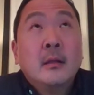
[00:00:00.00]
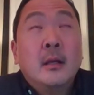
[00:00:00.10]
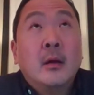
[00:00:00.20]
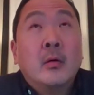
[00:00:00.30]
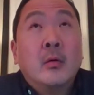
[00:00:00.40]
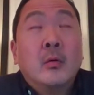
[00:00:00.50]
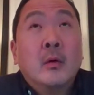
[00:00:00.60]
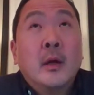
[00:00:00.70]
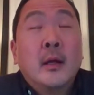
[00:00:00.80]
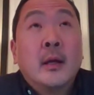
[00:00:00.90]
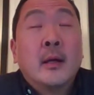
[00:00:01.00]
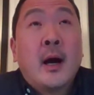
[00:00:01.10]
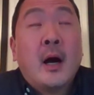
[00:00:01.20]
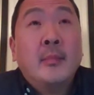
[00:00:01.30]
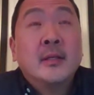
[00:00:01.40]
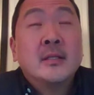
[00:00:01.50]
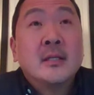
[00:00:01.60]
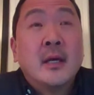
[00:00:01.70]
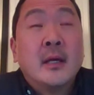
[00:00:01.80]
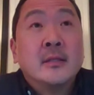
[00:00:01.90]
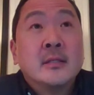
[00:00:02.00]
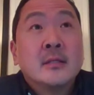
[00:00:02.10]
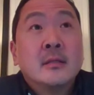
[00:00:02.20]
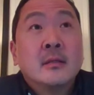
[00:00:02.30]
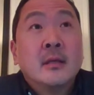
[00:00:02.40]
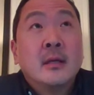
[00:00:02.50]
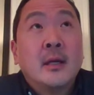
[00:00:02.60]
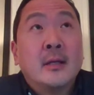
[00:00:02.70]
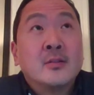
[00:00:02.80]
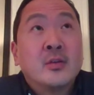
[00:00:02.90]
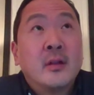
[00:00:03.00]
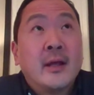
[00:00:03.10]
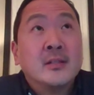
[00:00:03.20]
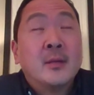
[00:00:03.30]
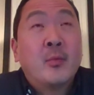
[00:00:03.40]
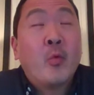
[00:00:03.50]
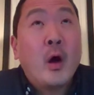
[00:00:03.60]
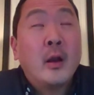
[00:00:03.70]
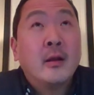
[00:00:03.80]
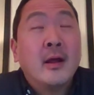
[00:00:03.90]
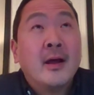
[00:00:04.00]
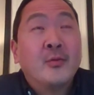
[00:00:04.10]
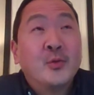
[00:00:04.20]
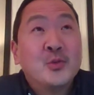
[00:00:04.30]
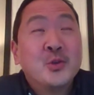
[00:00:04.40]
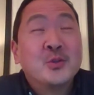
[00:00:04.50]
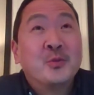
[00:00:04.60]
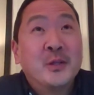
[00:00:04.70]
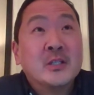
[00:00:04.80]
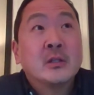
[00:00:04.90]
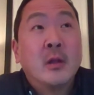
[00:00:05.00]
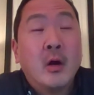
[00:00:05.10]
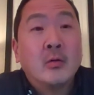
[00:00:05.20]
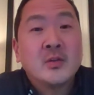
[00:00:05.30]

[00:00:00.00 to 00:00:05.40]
you know, a common sense answer to that is, number one, evolution is really slow.